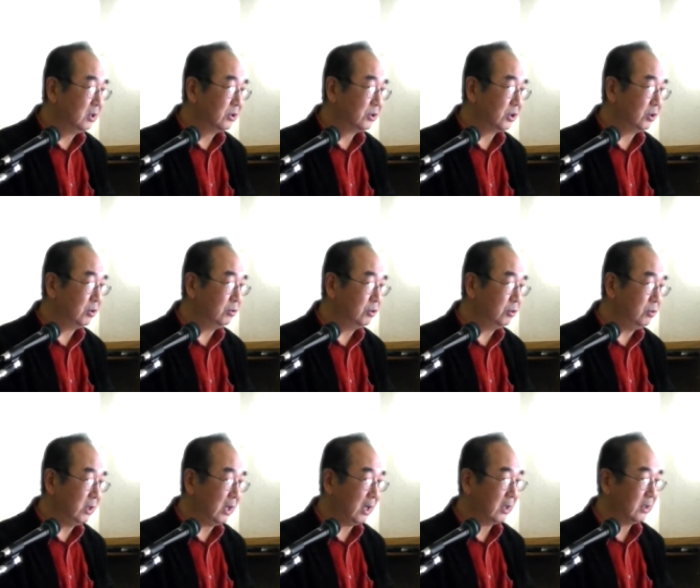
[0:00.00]
So do
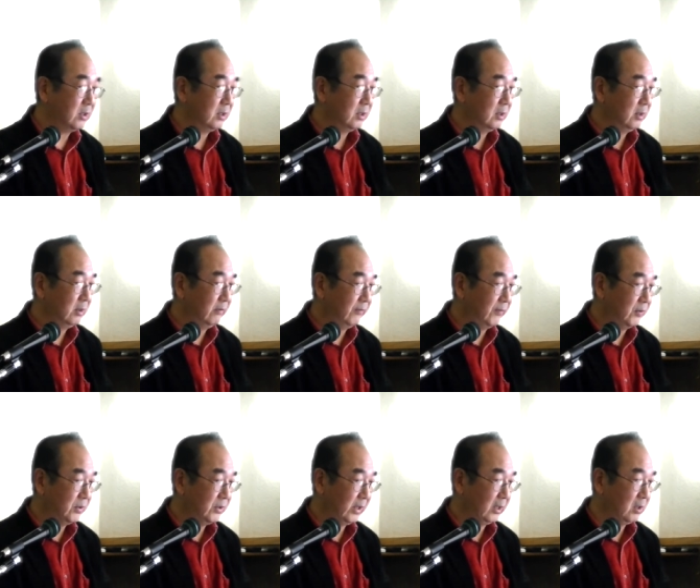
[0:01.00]
not
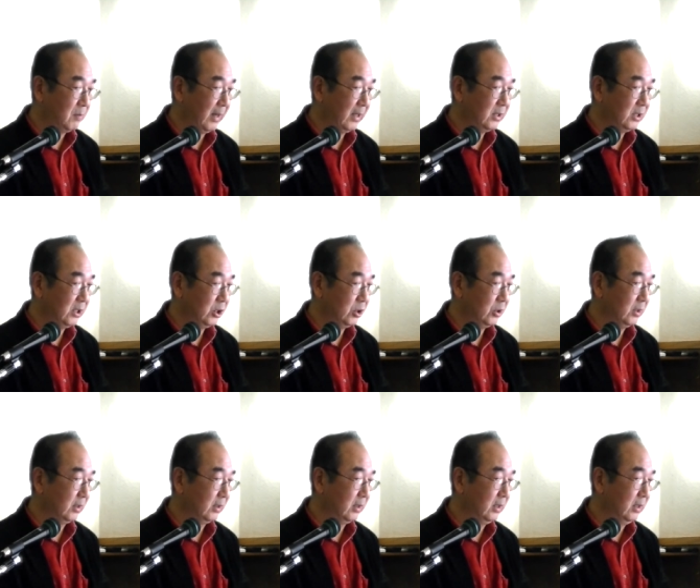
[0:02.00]
forsake my teaching,
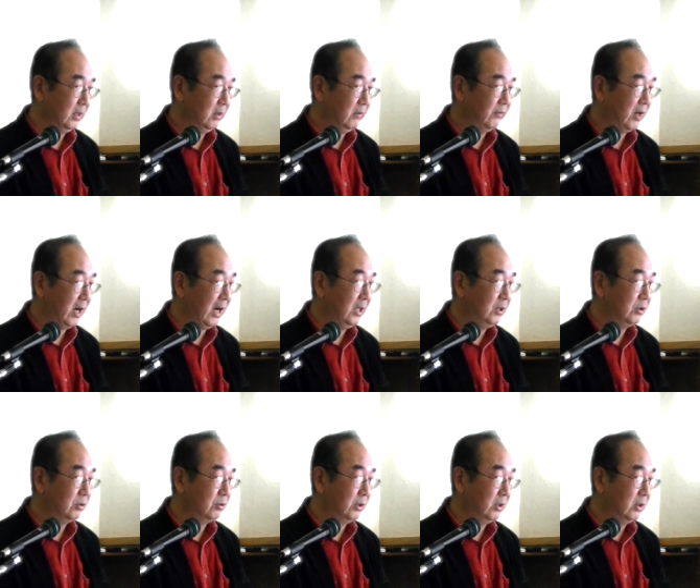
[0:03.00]
for I
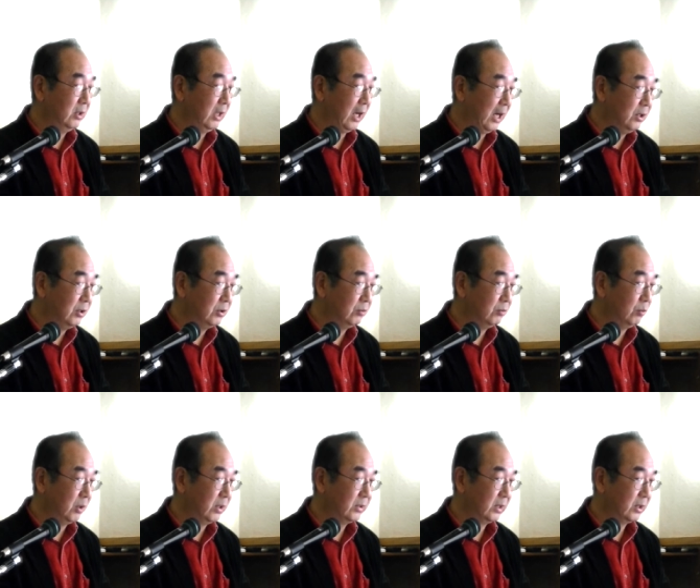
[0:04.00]
do, I too
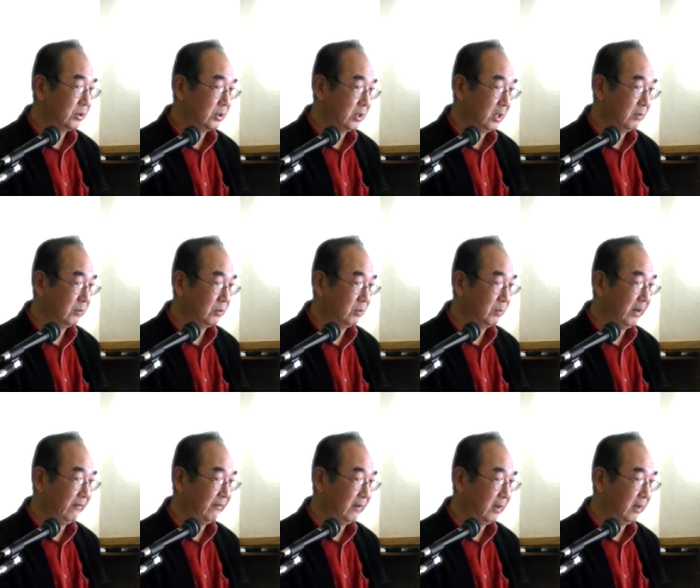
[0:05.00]
was a son to my
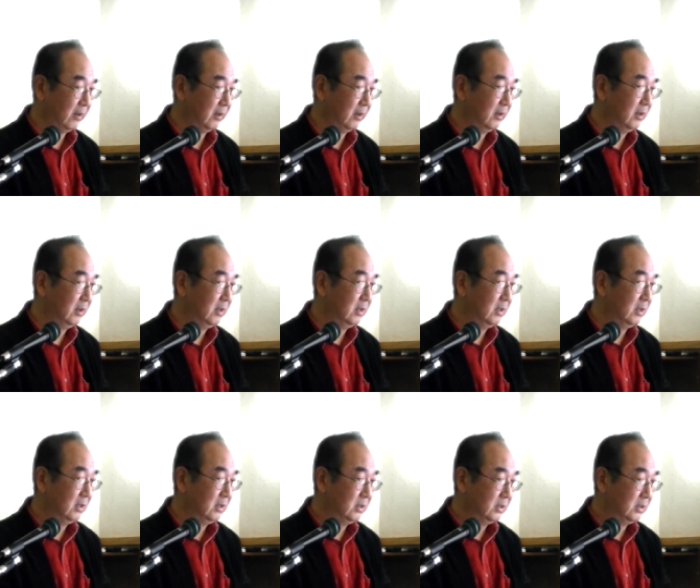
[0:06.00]
father,
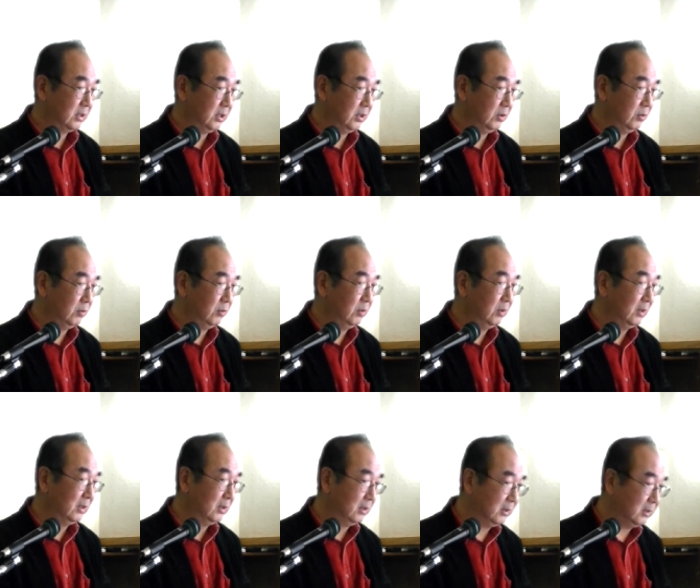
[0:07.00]
still
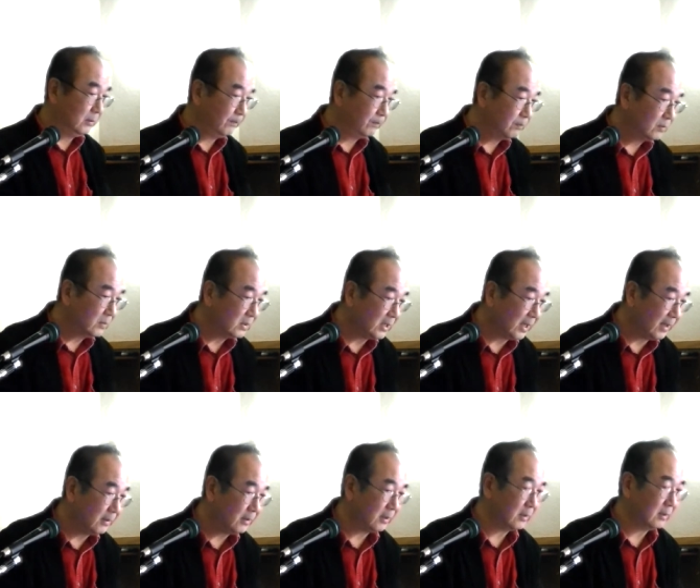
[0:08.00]

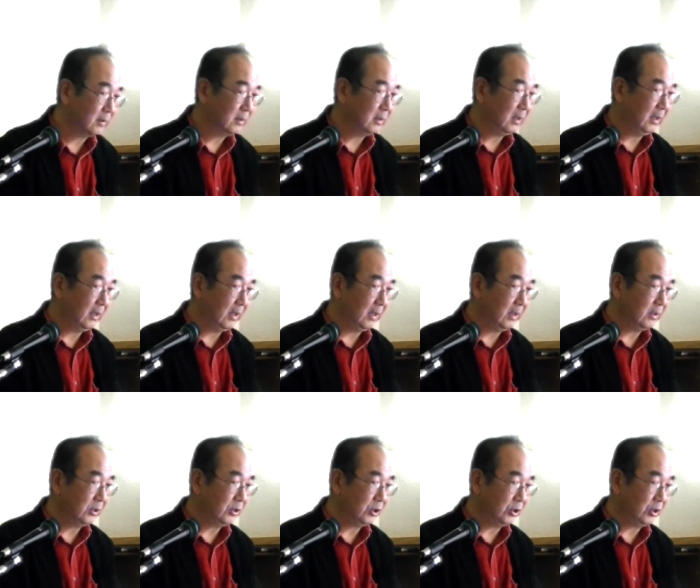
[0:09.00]
tender
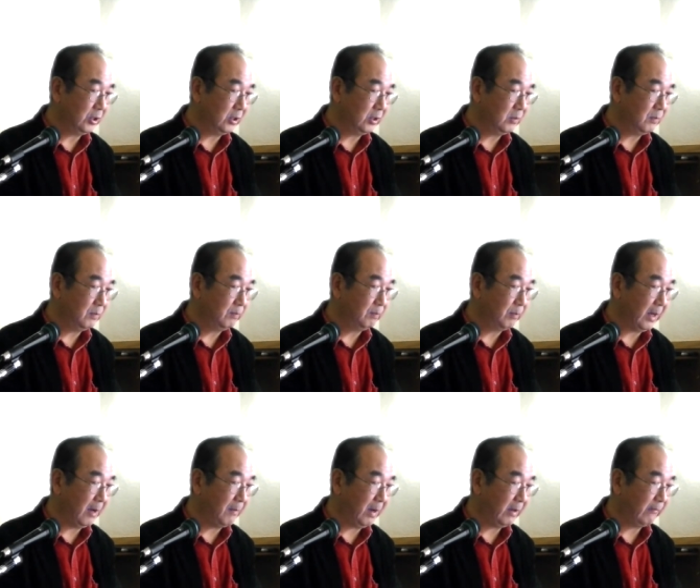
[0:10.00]
and cheered
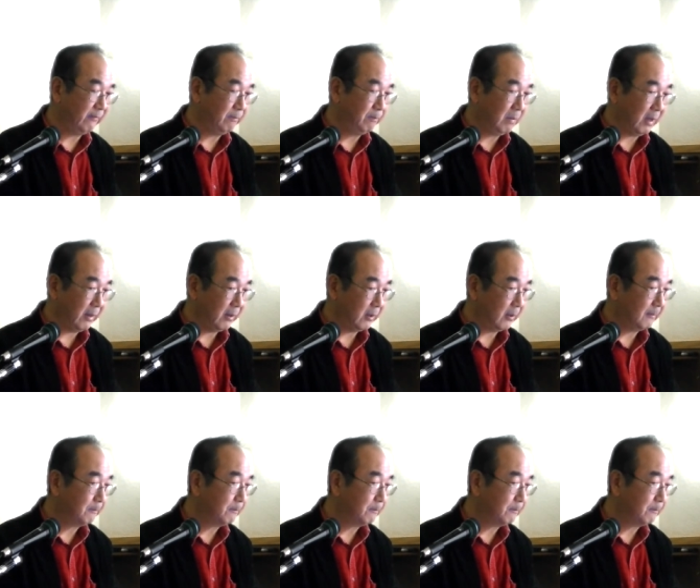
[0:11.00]
by my mother.